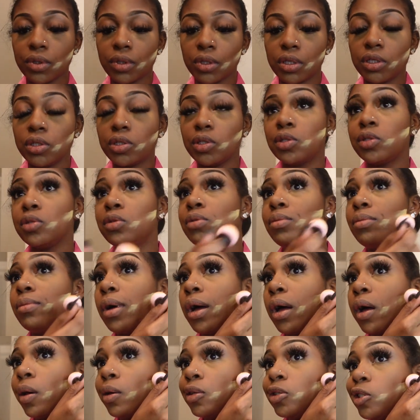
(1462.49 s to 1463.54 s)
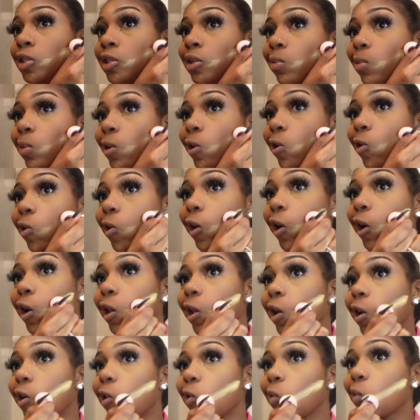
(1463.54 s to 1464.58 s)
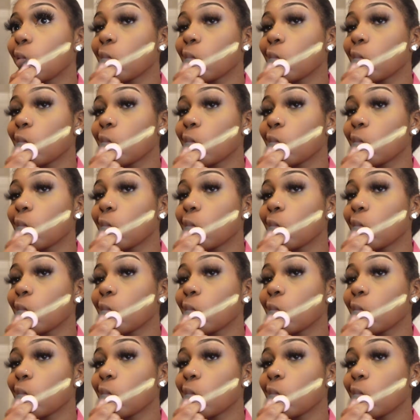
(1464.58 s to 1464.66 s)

and just do my cheekbone highlight.